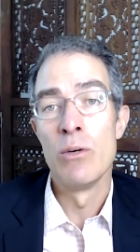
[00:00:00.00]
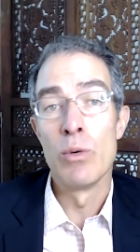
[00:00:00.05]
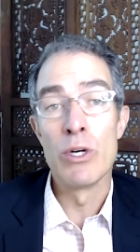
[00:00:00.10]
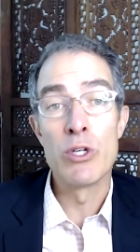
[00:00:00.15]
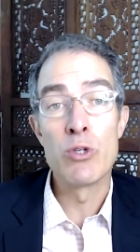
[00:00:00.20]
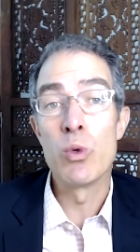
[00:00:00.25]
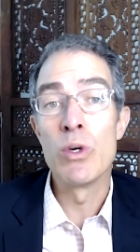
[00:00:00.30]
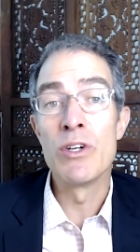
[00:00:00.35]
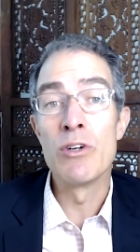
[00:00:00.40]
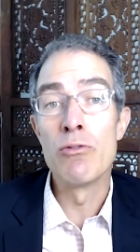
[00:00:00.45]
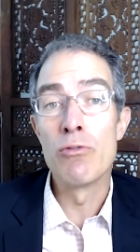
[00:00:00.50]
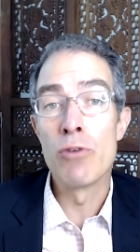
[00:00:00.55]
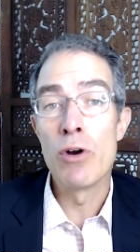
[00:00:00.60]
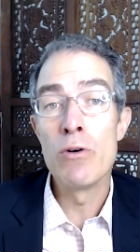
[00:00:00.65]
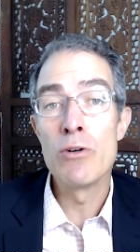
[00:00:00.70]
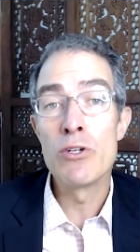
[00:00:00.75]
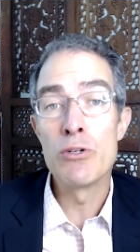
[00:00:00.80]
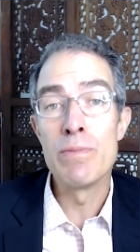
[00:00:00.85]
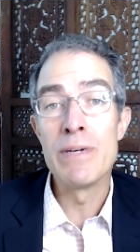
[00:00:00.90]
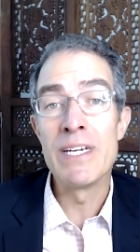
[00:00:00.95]
which would
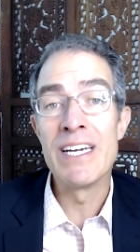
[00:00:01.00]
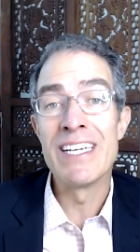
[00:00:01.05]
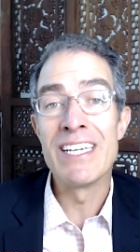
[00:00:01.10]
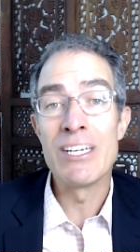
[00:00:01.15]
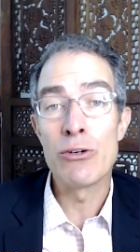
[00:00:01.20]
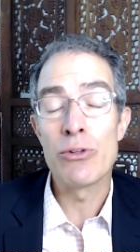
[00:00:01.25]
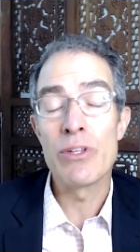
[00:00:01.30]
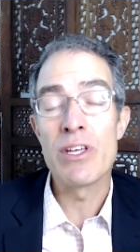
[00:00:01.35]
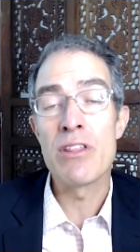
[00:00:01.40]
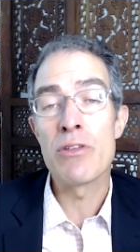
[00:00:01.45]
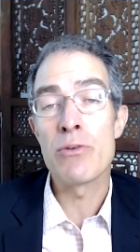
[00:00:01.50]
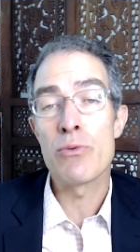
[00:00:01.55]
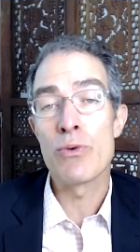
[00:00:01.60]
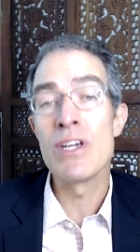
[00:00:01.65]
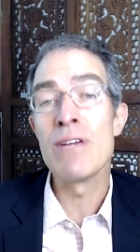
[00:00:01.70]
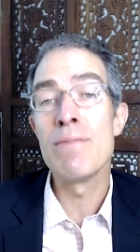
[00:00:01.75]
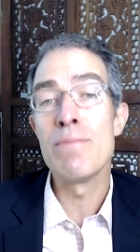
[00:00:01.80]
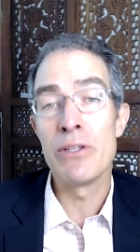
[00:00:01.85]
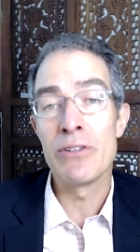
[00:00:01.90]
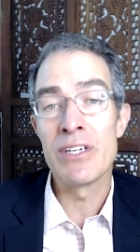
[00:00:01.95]
grow to be a nearly
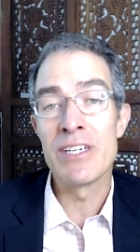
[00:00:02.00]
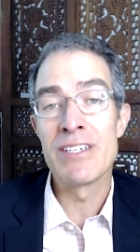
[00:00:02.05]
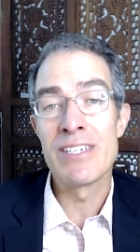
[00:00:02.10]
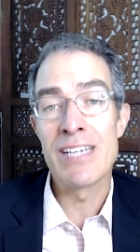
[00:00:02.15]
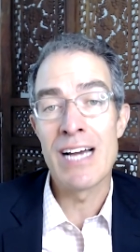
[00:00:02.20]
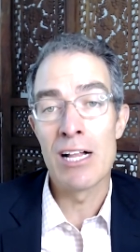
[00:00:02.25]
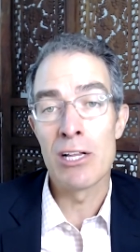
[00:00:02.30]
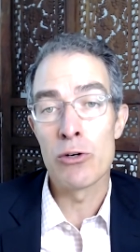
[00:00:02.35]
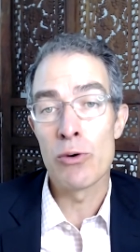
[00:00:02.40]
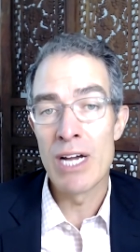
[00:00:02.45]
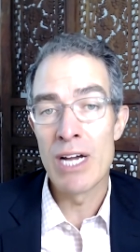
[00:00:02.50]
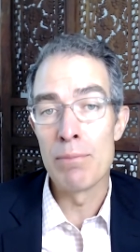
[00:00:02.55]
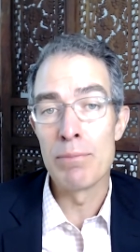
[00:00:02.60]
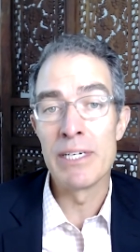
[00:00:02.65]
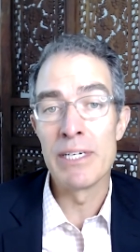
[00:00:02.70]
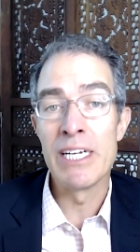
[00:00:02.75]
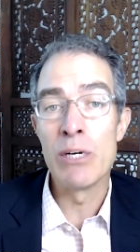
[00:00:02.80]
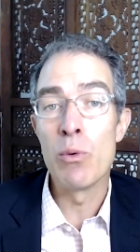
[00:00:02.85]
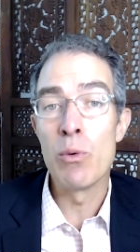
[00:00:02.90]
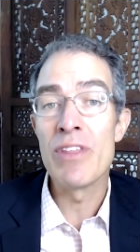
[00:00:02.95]
$3 billion
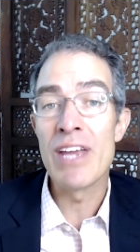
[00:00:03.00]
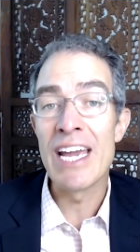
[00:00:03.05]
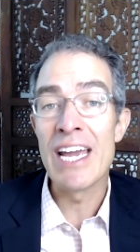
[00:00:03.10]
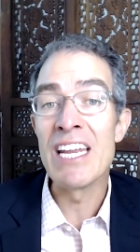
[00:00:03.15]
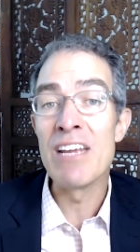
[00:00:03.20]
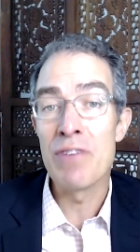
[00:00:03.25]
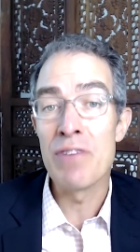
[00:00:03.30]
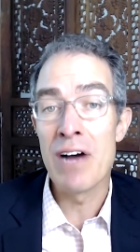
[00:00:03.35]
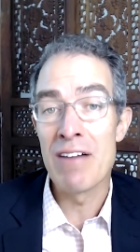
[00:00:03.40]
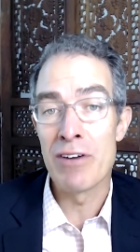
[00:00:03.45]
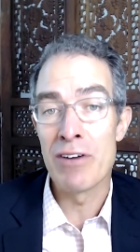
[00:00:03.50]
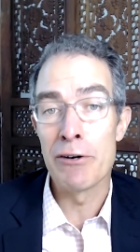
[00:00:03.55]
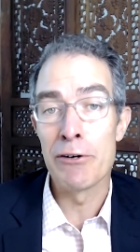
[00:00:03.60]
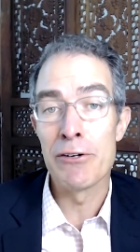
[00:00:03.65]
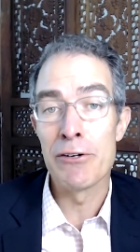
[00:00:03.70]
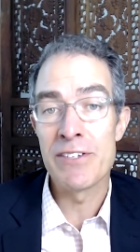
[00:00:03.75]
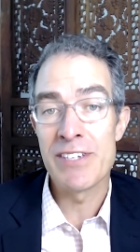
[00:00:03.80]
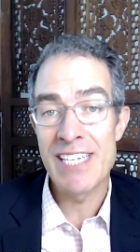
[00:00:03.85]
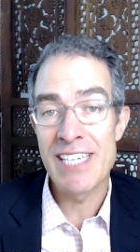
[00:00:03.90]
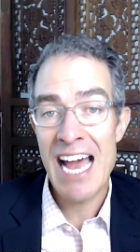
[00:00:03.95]
company with
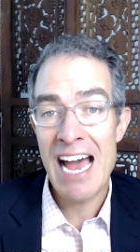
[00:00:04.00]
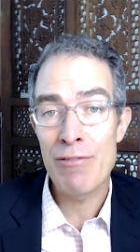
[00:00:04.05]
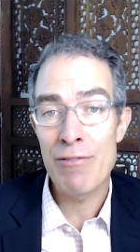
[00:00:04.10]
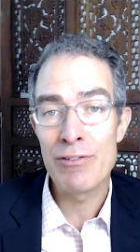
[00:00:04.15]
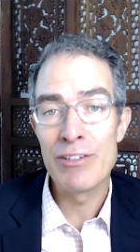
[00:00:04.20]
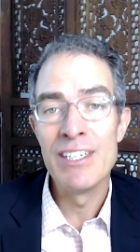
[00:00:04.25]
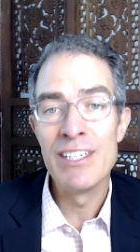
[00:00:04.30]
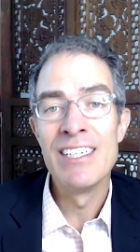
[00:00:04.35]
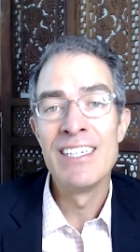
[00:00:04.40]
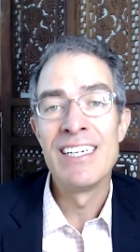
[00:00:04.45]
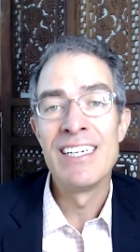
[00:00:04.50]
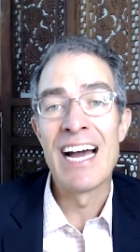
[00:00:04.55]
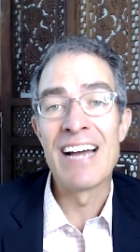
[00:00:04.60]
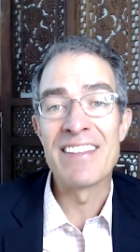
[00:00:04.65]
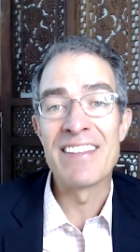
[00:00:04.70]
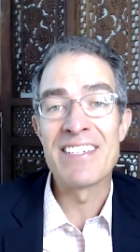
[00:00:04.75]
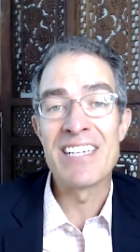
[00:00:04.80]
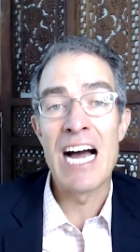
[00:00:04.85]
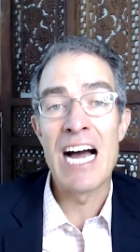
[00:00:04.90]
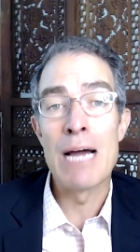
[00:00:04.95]
8,500 staff
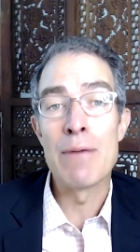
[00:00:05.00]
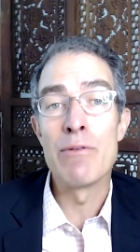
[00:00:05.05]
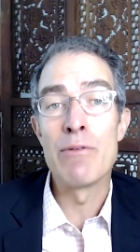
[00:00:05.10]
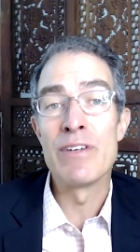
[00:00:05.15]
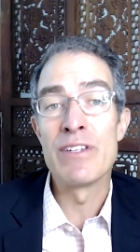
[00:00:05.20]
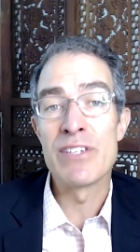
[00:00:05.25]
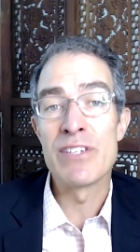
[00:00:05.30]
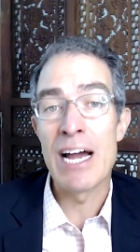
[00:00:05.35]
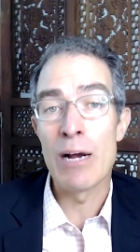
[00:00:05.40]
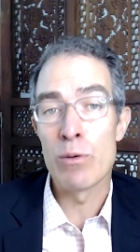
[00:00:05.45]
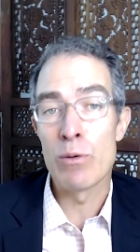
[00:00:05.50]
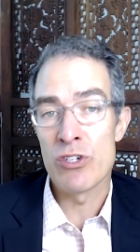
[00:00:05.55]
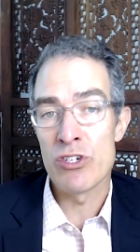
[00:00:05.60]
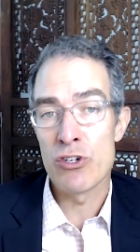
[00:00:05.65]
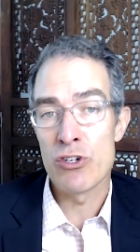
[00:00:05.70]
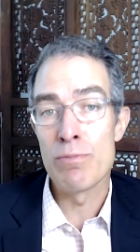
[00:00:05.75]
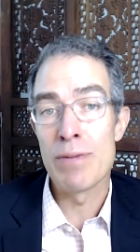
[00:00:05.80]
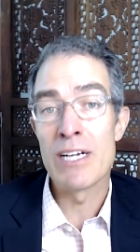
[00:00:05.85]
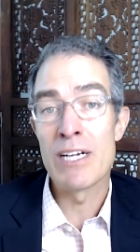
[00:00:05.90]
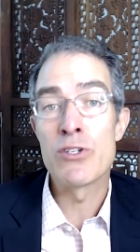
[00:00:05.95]
at the time of its
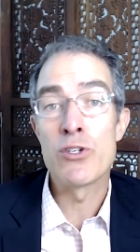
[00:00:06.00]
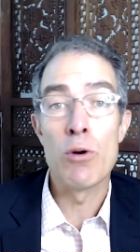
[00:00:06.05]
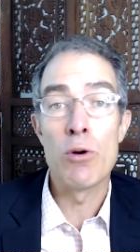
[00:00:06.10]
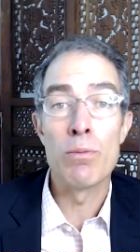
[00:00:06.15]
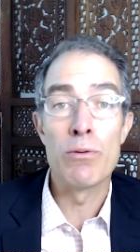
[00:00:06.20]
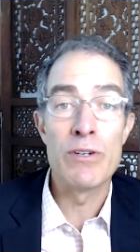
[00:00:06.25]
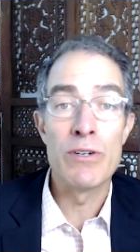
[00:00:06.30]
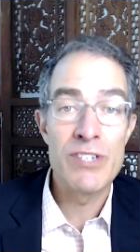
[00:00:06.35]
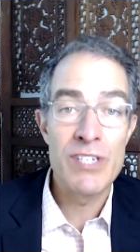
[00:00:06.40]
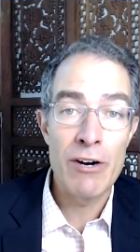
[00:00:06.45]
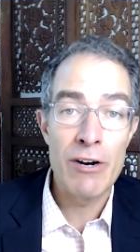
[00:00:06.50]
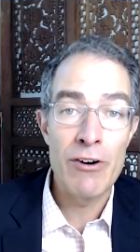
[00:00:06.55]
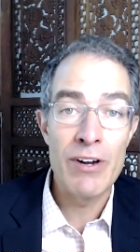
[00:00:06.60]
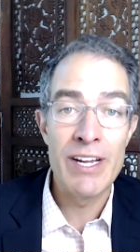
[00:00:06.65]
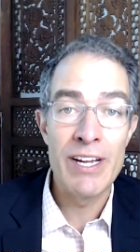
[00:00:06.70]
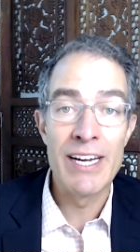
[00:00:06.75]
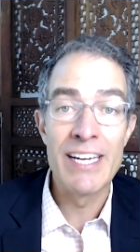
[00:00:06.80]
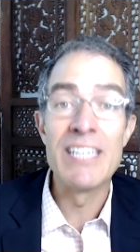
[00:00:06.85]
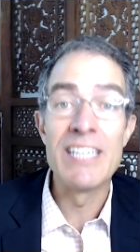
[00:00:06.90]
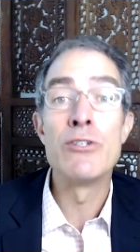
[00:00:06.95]
acquisition by Sopra
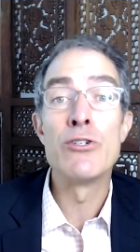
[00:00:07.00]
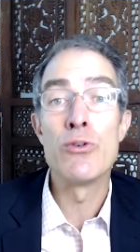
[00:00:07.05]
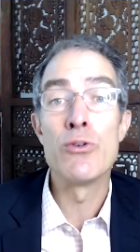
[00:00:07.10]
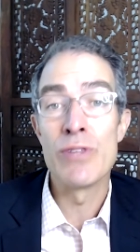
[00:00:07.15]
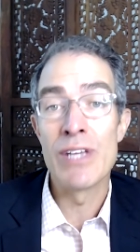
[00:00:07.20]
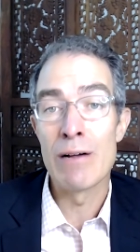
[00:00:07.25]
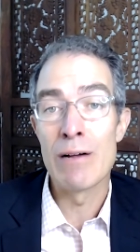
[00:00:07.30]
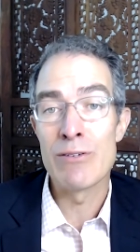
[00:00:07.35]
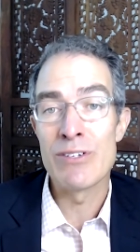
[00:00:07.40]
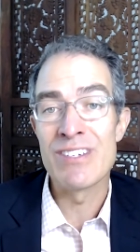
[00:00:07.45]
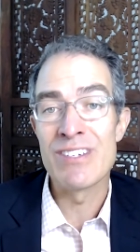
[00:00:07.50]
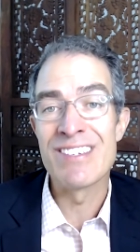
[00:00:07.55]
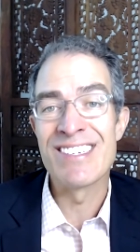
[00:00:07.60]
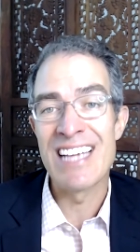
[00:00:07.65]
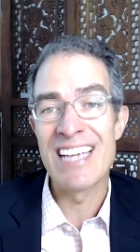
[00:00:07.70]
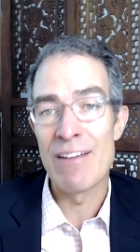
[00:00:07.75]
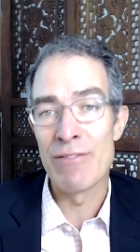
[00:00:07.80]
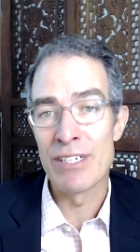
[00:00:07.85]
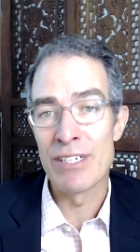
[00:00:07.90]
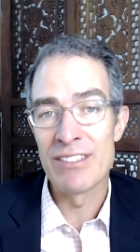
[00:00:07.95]
Steria in
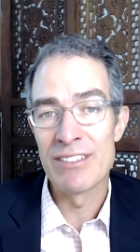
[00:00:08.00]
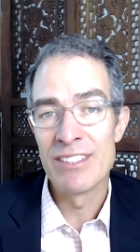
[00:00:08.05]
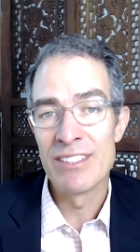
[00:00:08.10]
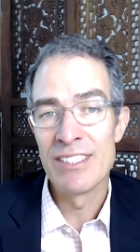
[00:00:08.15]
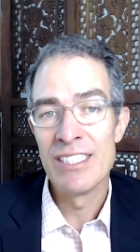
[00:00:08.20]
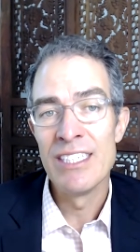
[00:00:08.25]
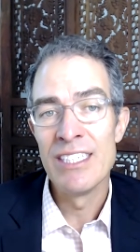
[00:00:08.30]
2007.